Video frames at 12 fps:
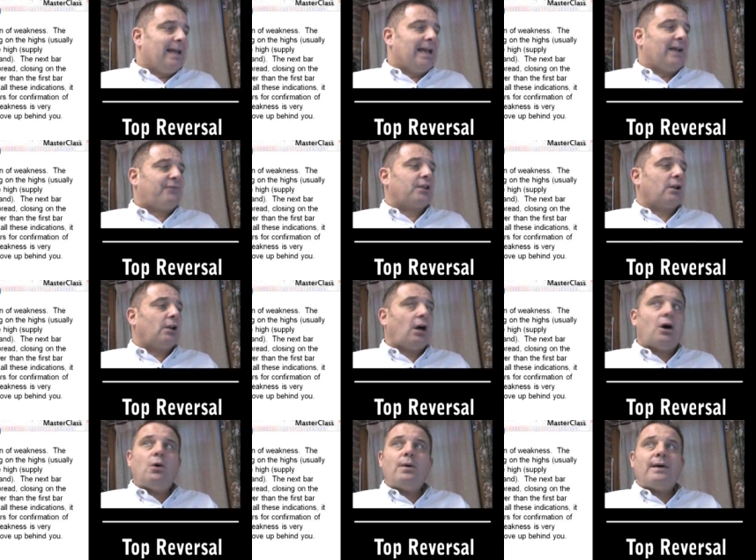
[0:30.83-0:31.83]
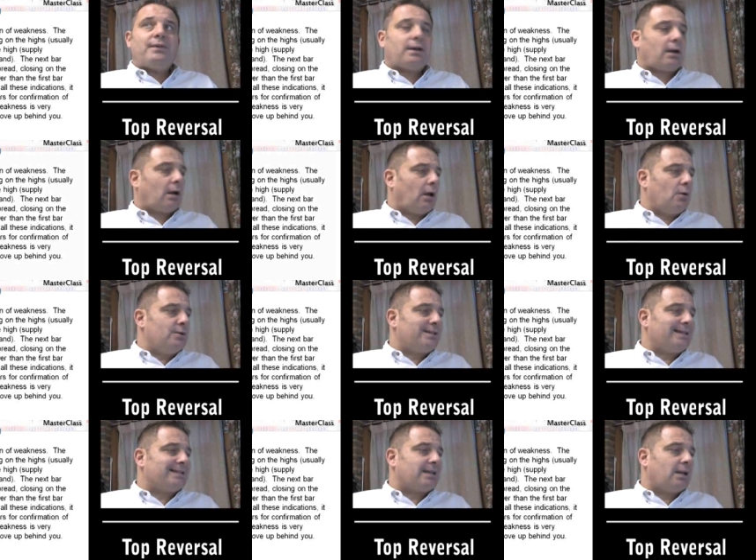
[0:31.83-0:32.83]
If the low and the
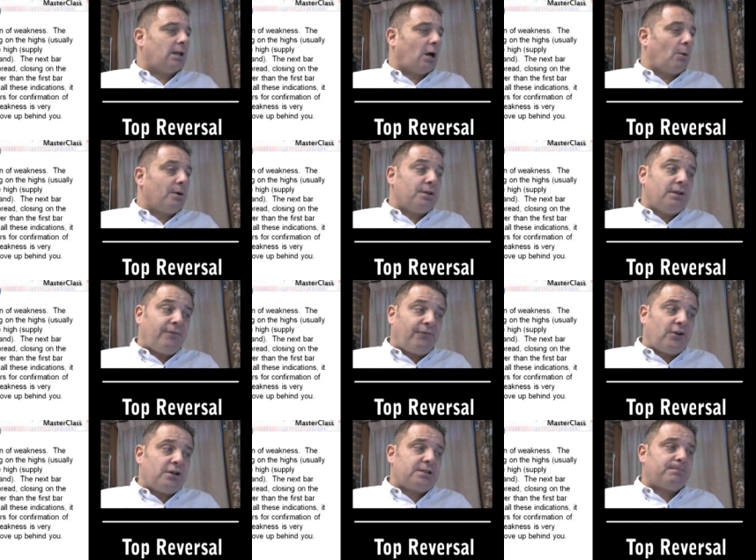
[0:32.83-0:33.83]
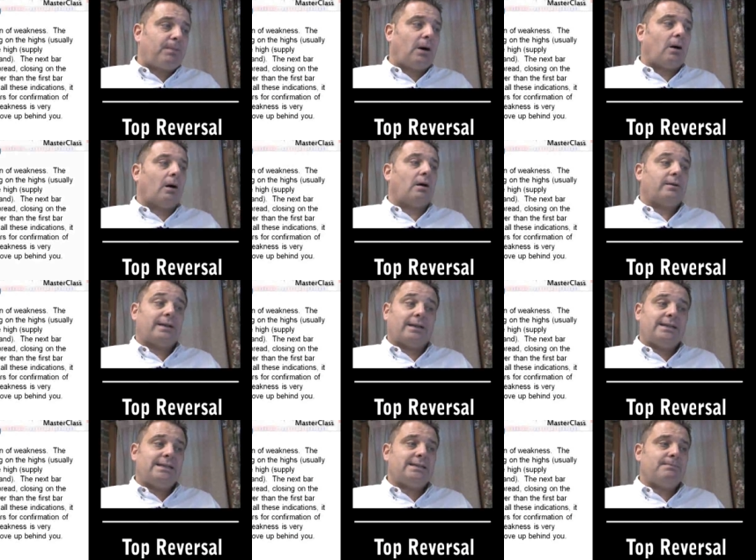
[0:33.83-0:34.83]
close is lower than the first bar, now
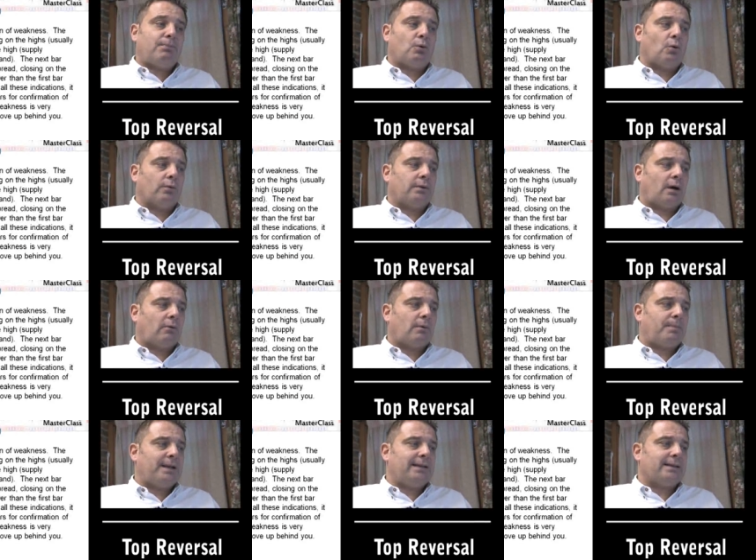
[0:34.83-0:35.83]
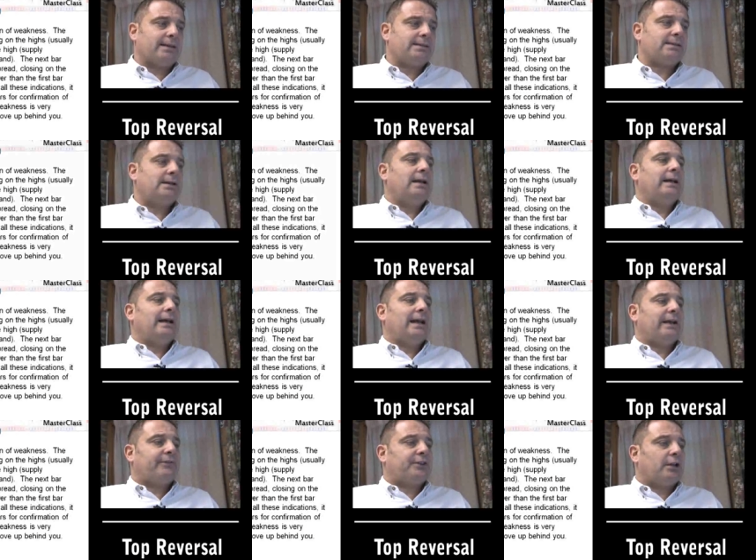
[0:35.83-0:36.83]
this is important, I'll repeat this,
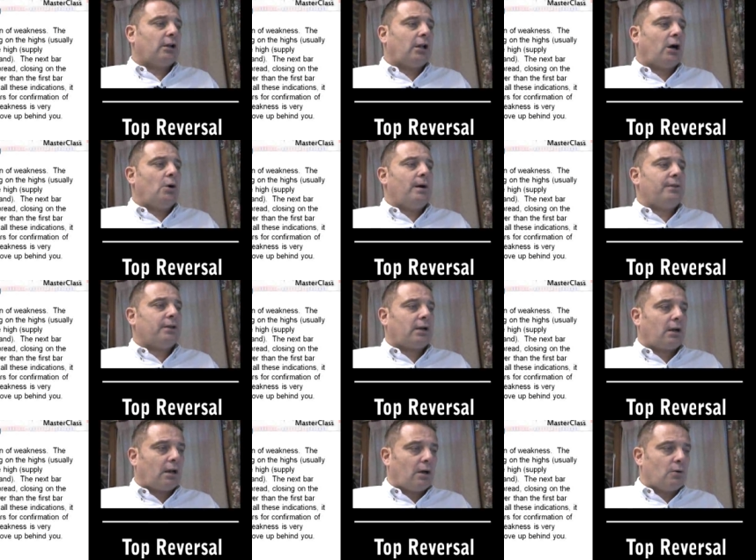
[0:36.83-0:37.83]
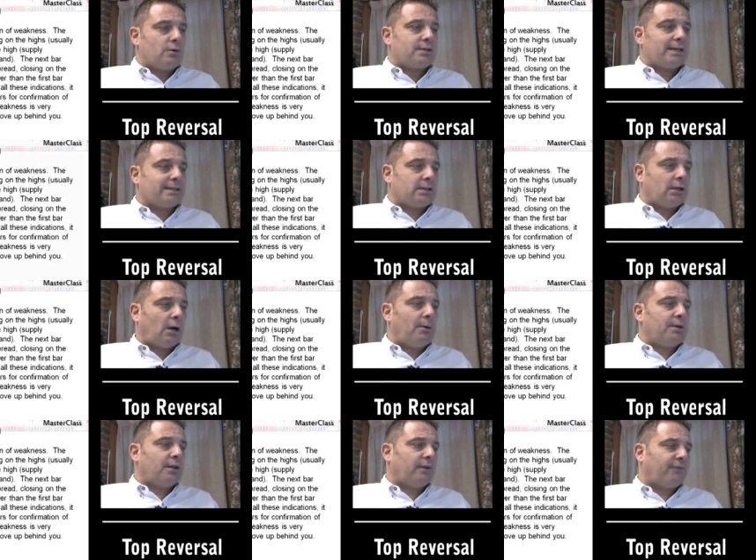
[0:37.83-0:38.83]
if the low and the close is
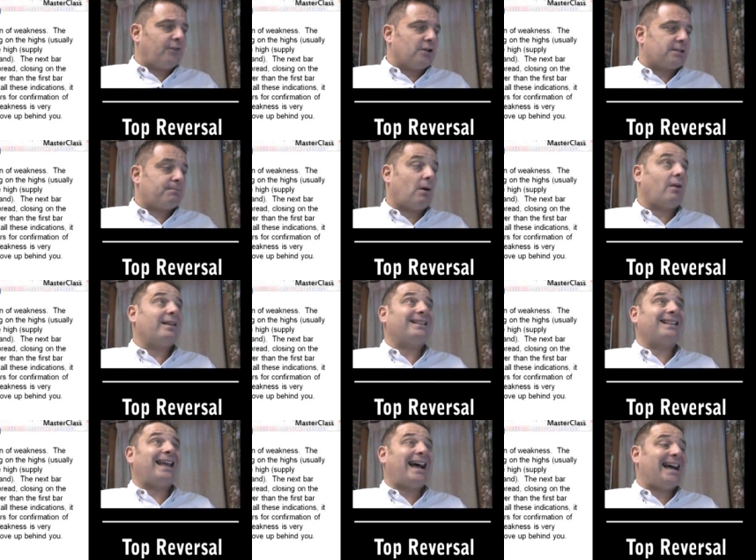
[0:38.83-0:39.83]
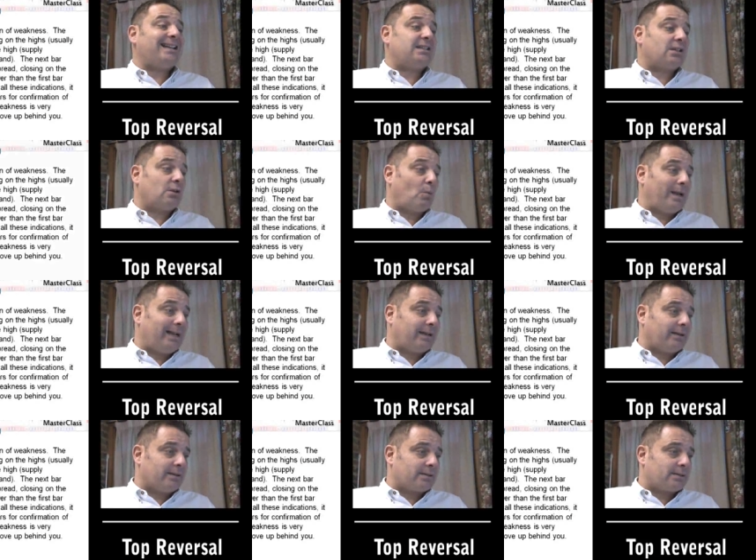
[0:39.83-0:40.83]
lower than the first bar, it'll add to the
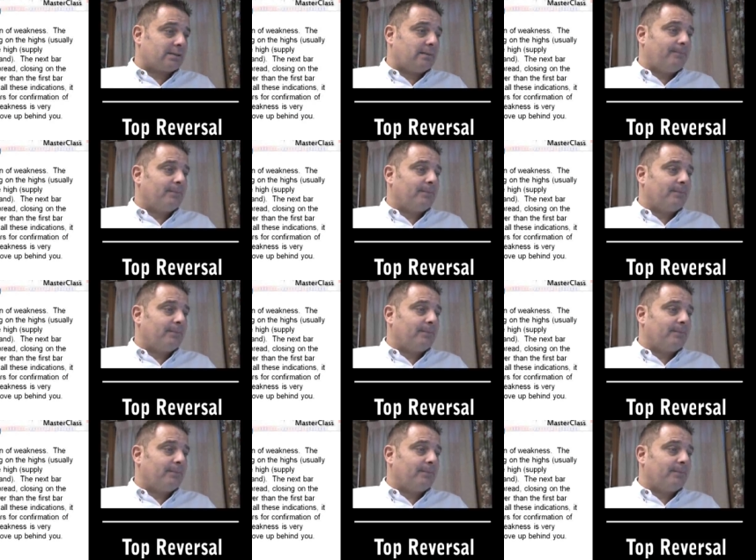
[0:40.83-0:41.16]
weakness.